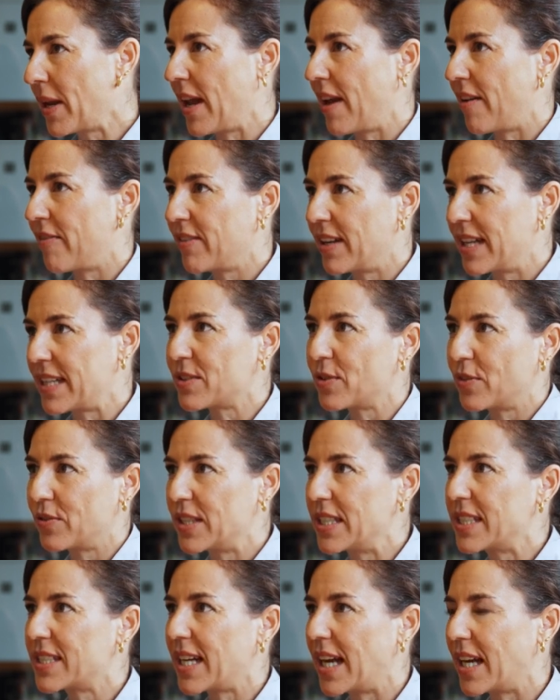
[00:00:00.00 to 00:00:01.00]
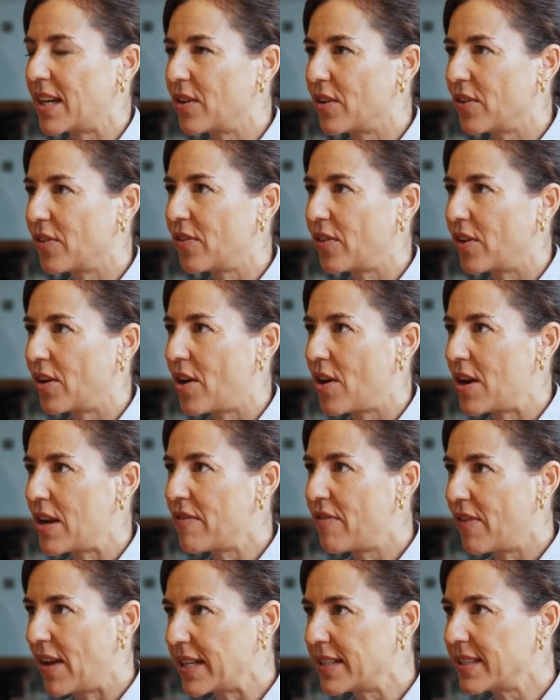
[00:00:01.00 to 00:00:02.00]
have less of these kind of
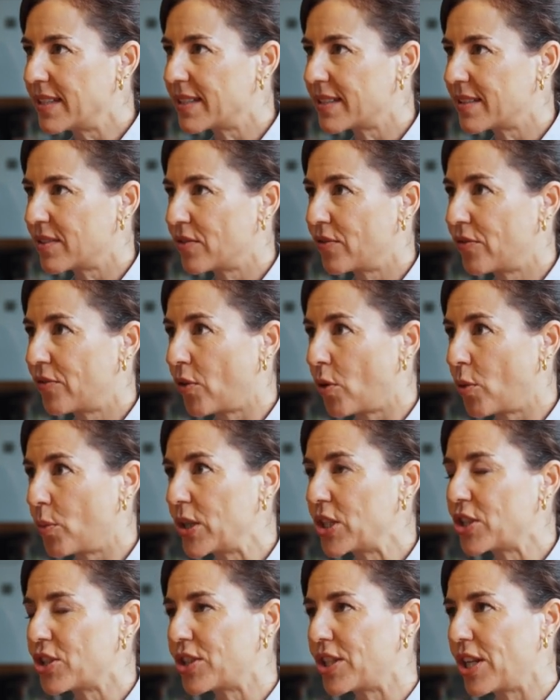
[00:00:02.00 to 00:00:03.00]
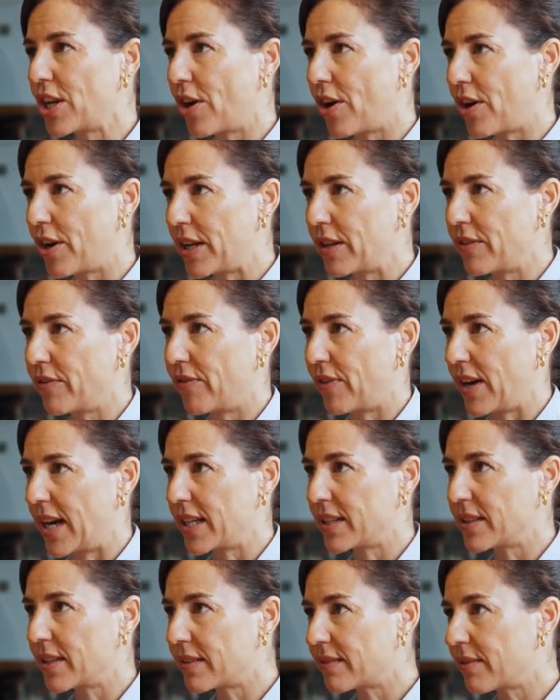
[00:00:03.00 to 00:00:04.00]
events for which they are
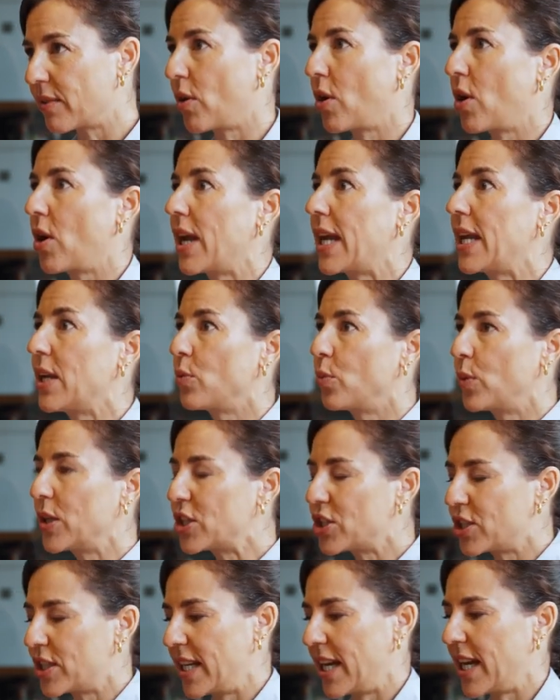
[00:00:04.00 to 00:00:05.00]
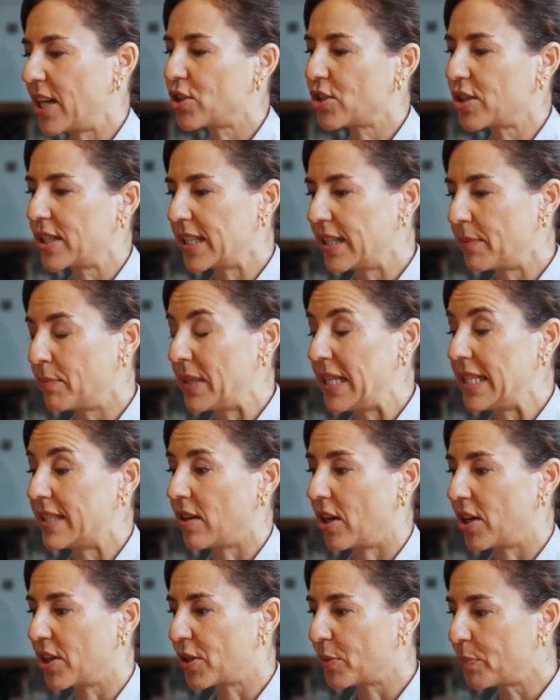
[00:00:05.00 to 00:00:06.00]
invited, in which they actually meet
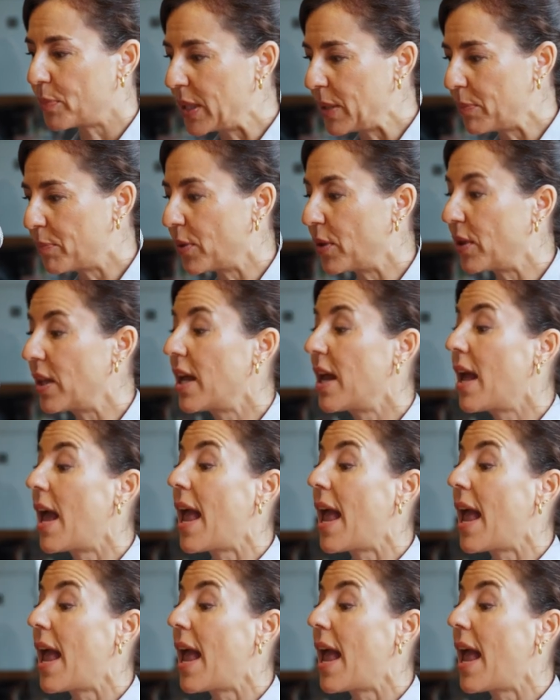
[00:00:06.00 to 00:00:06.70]
other people,